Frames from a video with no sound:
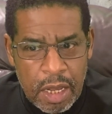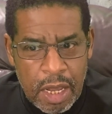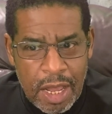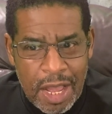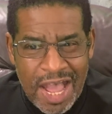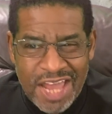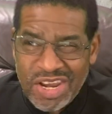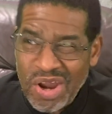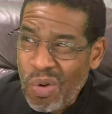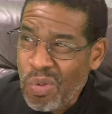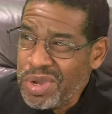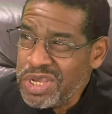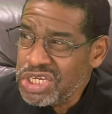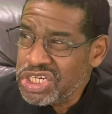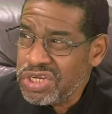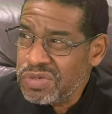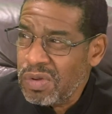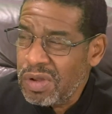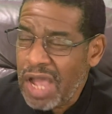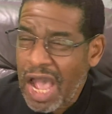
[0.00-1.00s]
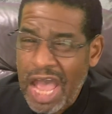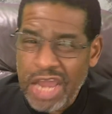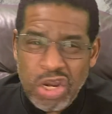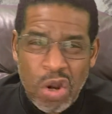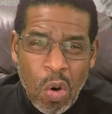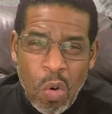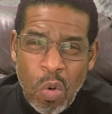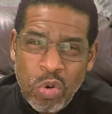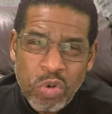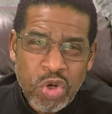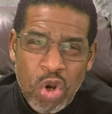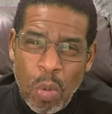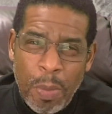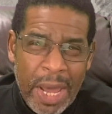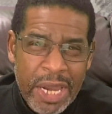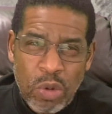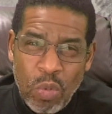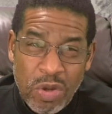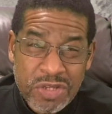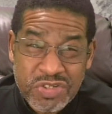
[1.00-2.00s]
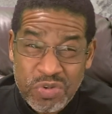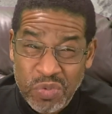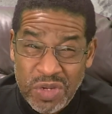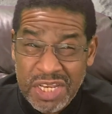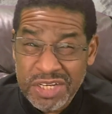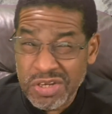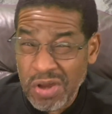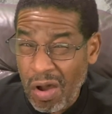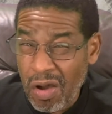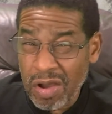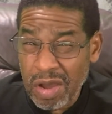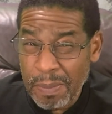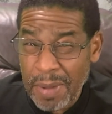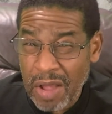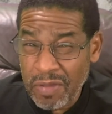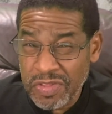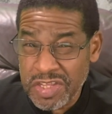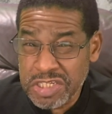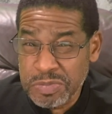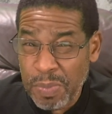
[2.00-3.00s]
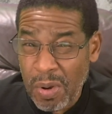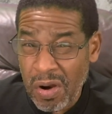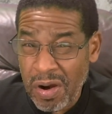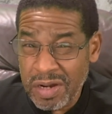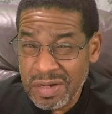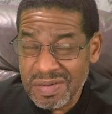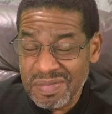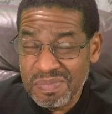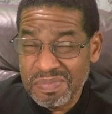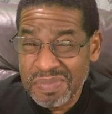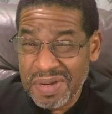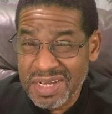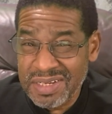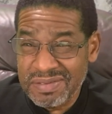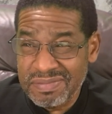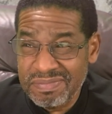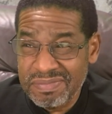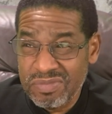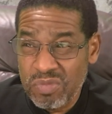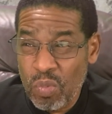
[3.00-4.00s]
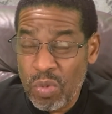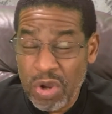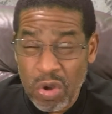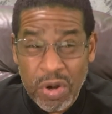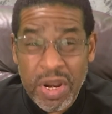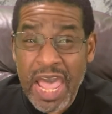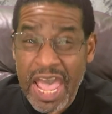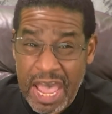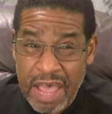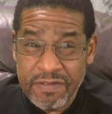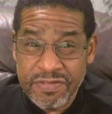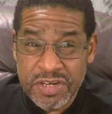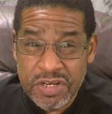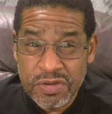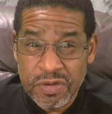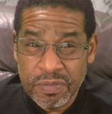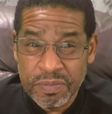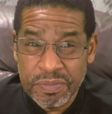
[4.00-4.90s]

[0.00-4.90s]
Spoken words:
I know nobody wants to really talk about this part, but we're going to have to.